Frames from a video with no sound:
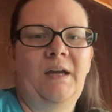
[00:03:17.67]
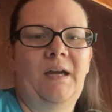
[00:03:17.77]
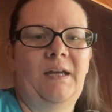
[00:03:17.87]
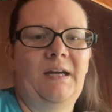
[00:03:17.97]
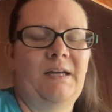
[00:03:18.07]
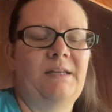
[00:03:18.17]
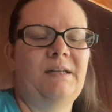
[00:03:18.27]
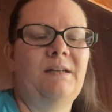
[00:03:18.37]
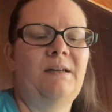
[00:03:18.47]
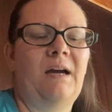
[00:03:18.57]

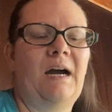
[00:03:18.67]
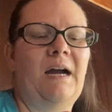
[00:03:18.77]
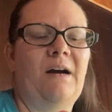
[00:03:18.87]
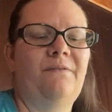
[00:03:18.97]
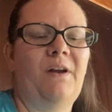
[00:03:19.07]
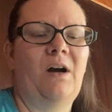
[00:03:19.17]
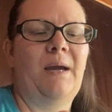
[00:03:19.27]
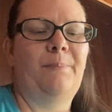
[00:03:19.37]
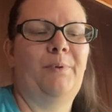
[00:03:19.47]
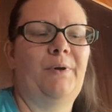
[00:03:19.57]
And I have
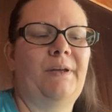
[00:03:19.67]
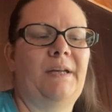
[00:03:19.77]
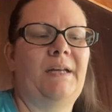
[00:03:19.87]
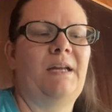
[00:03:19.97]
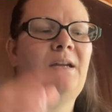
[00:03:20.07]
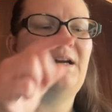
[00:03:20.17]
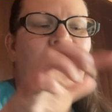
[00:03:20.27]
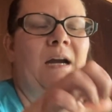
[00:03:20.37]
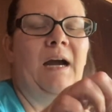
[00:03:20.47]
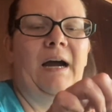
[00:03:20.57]
not put any
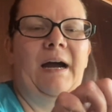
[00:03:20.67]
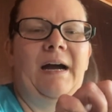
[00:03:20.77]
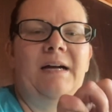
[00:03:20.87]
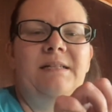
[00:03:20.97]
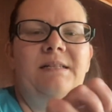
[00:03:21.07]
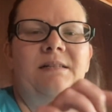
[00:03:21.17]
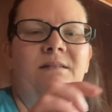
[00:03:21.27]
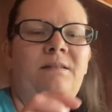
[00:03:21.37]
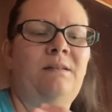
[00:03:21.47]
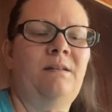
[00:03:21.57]
eyes
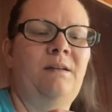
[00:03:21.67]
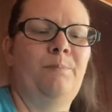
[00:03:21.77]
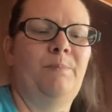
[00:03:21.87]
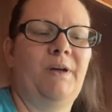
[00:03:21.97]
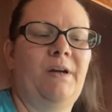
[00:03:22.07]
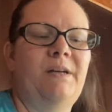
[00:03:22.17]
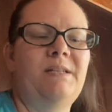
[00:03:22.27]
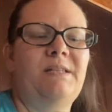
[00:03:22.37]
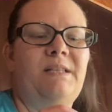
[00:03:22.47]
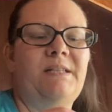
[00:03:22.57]

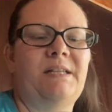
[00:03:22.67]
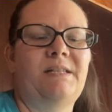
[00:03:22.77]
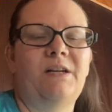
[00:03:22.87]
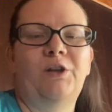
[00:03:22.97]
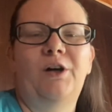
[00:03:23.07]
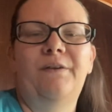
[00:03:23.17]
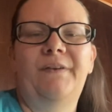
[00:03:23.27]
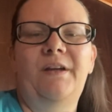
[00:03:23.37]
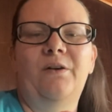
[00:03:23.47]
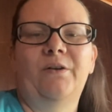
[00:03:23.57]
because this is a
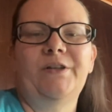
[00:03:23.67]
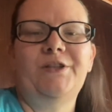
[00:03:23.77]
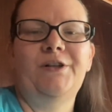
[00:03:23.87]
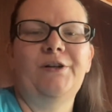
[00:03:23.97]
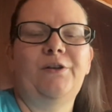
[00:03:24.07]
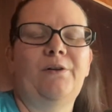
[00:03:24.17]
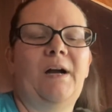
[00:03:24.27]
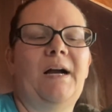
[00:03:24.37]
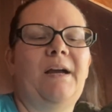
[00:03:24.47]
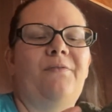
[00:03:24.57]
lovey or a snuggler.
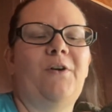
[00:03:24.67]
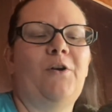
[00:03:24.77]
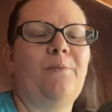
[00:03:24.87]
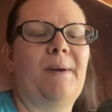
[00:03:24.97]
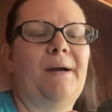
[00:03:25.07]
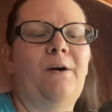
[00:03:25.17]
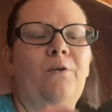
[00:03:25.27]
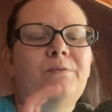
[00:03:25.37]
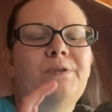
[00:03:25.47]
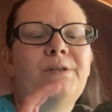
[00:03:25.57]
I had thought
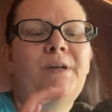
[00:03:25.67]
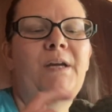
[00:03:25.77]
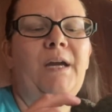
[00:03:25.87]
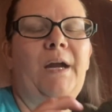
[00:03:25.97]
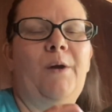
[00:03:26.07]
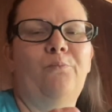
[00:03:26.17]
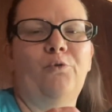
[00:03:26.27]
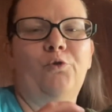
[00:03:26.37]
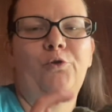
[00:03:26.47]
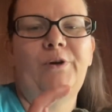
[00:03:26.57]
about
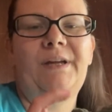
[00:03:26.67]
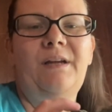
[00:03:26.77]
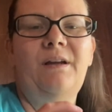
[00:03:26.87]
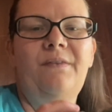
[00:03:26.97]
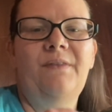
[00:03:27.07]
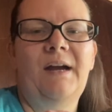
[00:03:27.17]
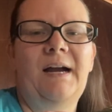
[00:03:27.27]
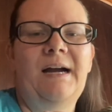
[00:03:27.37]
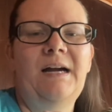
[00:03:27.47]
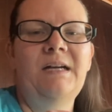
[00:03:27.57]
embroidering the
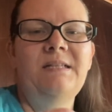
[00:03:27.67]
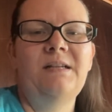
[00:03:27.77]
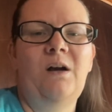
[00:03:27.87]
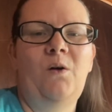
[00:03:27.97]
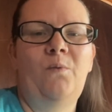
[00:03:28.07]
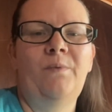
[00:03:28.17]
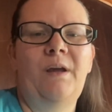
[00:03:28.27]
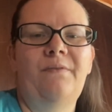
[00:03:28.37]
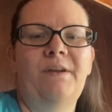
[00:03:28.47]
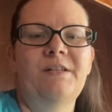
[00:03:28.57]
eyes on
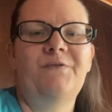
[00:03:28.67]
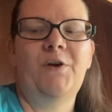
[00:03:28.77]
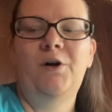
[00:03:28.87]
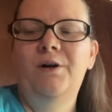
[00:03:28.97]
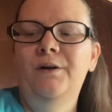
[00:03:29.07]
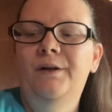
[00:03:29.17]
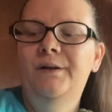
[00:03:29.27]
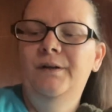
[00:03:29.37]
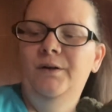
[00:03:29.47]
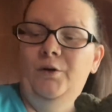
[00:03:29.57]
this frog,
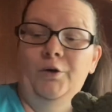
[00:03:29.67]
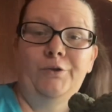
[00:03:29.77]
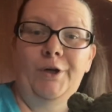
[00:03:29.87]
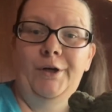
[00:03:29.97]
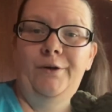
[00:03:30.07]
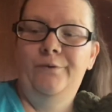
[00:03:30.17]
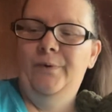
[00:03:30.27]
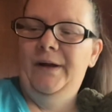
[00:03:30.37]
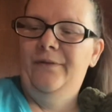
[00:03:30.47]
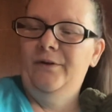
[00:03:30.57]
or toad
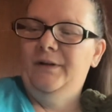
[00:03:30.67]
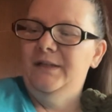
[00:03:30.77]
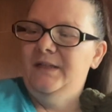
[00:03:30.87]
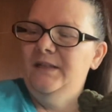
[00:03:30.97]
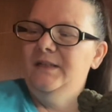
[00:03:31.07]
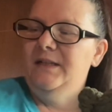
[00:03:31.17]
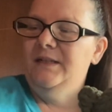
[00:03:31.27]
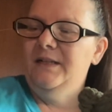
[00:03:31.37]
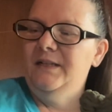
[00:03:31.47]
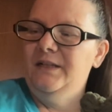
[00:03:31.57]
rather, because it says
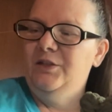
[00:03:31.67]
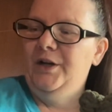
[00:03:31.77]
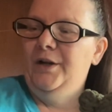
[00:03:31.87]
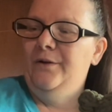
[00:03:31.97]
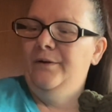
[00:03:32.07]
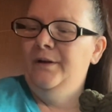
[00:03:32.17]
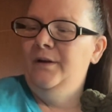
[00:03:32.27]
it's a toad,